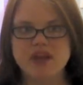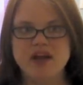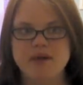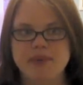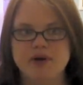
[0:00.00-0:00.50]

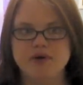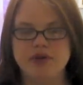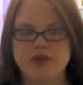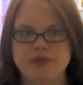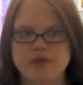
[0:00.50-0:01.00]
and about
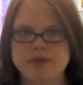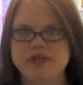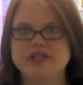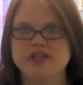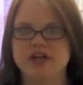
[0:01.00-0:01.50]
3
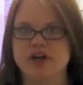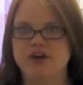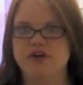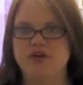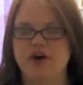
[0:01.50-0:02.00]
weeks
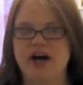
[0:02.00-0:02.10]
ago,